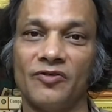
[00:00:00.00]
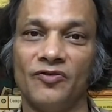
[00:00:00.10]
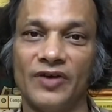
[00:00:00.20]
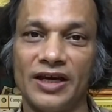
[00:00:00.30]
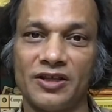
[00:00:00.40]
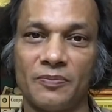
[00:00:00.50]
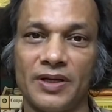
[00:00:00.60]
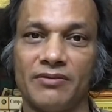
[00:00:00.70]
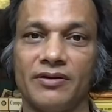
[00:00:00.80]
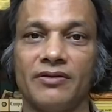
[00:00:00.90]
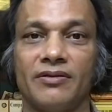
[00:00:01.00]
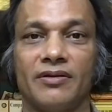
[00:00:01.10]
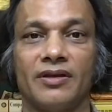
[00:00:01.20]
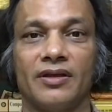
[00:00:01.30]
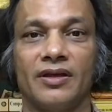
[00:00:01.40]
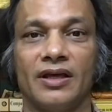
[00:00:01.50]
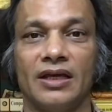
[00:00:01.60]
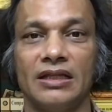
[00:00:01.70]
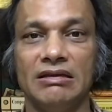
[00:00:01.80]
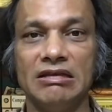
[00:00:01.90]
Various places,
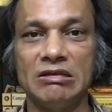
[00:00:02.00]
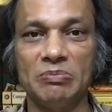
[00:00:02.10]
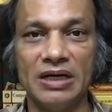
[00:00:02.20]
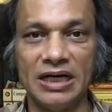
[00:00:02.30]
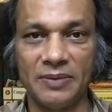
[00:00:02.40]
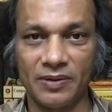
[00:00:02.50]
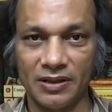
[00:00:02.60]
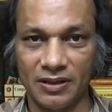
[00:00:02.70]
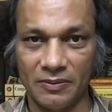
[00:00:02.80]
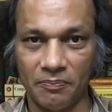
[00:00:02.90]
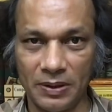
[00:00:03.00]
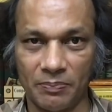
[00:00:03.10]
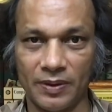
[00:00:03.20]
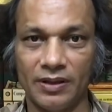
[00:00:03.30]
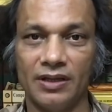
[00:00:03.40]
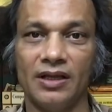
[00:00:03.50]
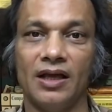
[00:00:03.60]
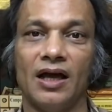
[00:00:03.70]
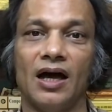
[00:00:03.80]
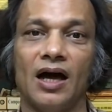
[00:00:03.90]
these multiple people
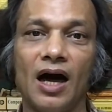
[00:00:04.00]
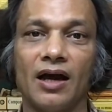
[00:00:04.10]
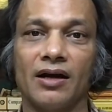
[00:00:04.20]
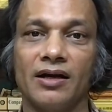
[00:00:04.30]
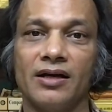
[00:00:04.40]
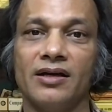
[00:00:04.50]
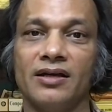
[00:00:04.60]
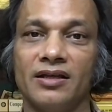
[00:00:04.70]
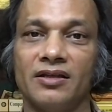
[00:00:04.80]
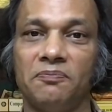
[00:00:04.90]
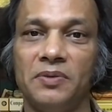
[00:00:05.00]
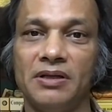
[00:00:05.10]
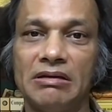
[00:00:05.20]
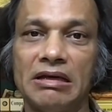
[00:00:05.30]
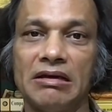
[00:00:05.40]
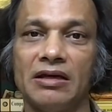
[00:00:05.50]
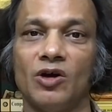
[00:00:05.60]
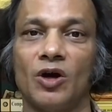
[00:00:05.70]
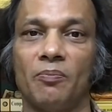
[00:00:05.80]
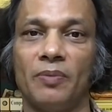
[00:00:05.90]
are
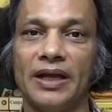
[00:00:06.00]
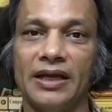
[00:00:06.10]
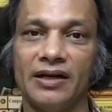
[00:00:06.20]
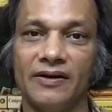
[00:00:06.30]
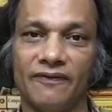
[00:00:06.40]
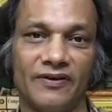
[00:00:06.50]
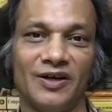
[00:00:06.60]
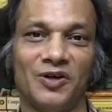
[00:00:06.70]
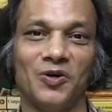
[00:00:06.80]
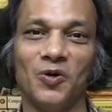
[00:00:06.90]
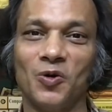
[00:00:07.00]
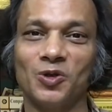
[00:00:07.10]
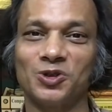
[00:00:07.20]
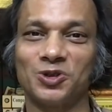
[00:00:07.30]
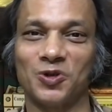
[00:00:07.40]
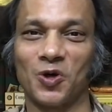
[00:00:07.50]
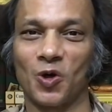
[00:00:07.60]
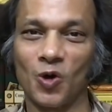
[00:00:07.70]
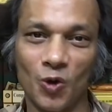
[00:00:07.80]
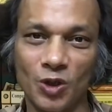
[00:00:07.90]
speaking or playing different notes
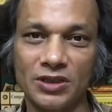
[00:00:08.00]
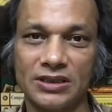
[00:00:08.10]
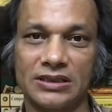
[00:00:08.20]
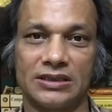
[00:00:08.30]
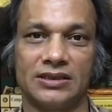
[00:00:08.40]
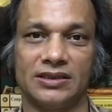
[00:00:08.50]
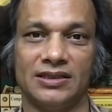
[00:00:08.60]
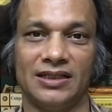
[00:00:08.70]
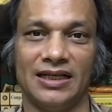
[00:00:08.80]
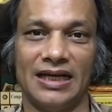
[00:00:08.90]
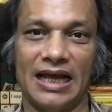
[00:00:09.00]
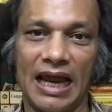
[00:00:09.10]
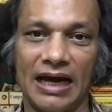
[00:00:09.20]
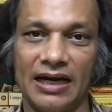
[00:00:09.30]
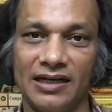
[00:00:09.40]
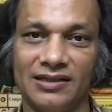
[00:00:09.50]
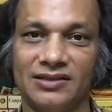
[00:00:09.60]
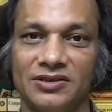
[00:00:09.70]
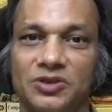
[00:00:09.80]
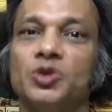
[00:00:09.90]
or codes, and
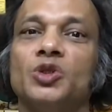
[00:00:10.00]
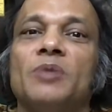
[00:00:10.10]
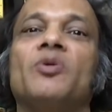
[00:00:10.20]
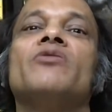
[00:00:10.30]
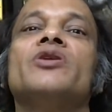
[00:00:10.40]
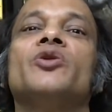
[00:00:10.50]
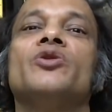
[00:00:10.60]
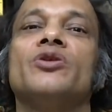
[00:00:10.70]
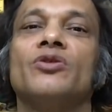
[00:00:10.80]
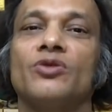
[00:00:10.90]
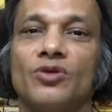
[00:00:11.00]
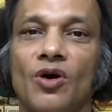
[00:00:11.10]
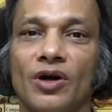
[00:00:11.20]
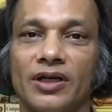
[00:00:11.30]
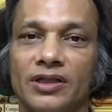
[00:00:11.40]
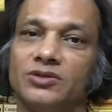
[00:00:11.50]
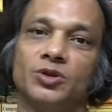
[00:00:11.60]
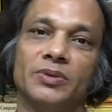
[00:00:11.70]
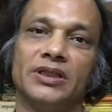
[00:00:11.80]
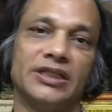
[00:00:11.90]
so the prosecution's song
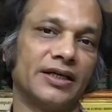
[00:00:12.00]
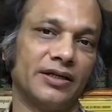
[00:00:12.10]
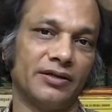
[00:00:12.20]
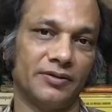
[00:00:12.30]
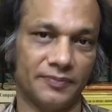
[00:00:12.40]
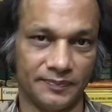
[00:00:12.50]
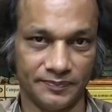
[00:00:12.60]
is to be rejected.